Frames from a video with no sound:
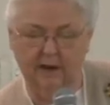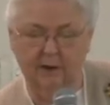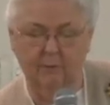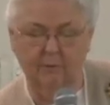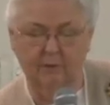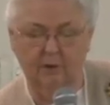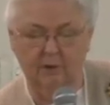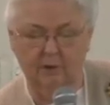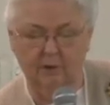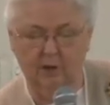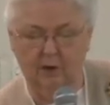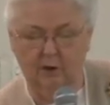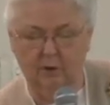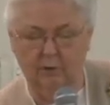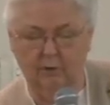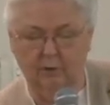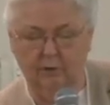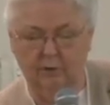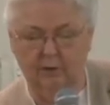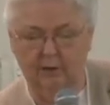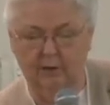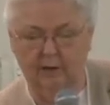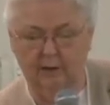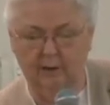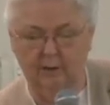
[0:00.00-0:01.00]
I want to talk
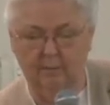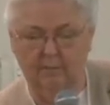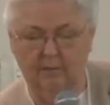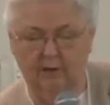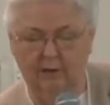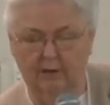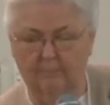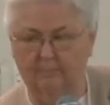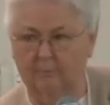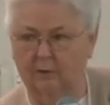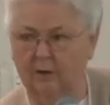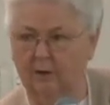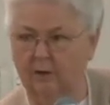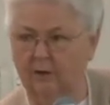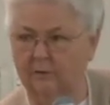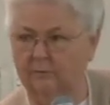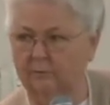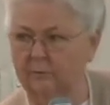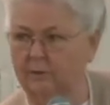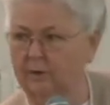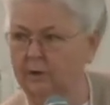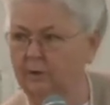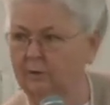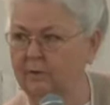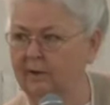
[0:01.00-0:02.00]
to you a little bit, because
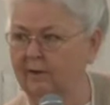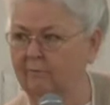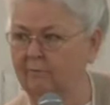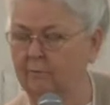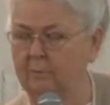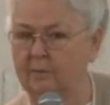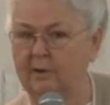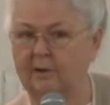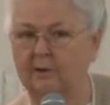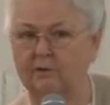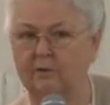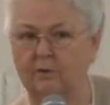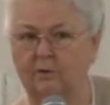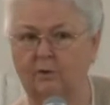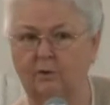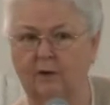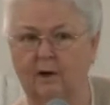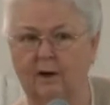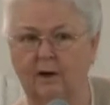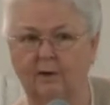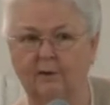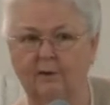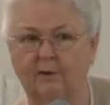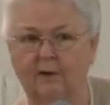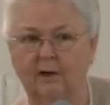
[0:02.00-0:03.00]
we do have a mixed
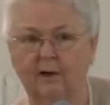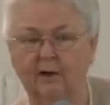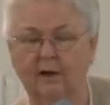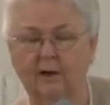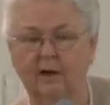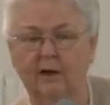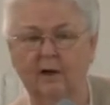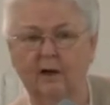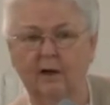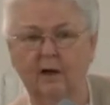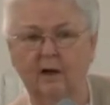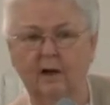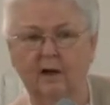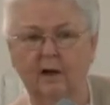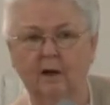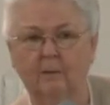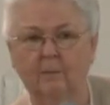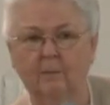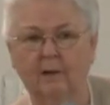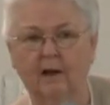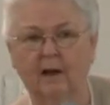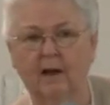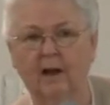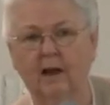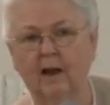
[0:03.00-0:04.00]
crowd,
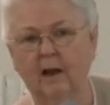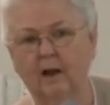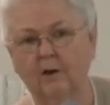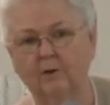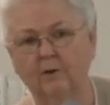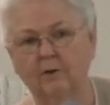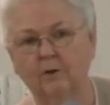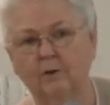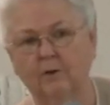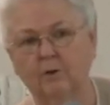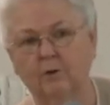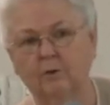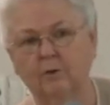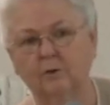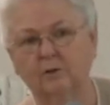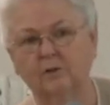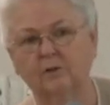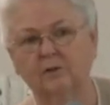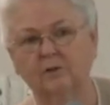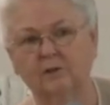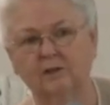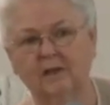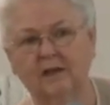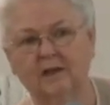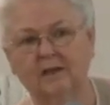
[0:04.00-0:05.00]
about how your
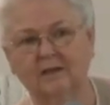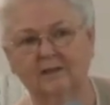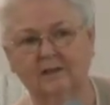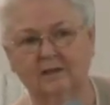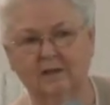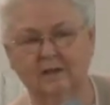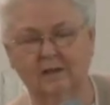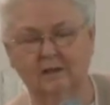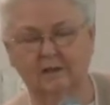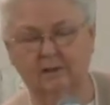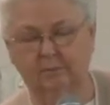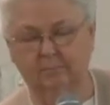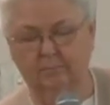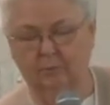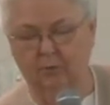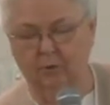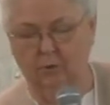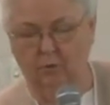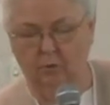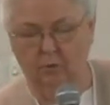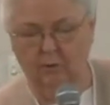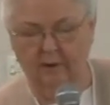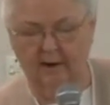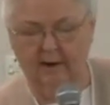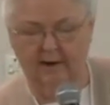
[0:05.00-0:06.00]
seasons
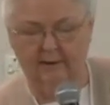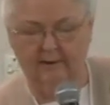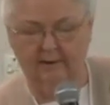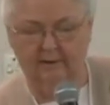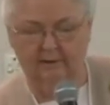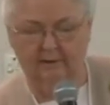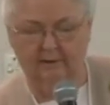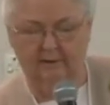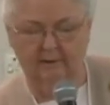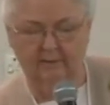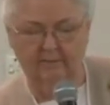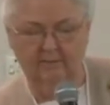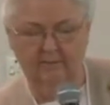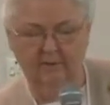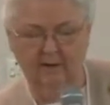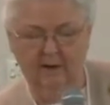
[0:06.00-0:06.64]
progress.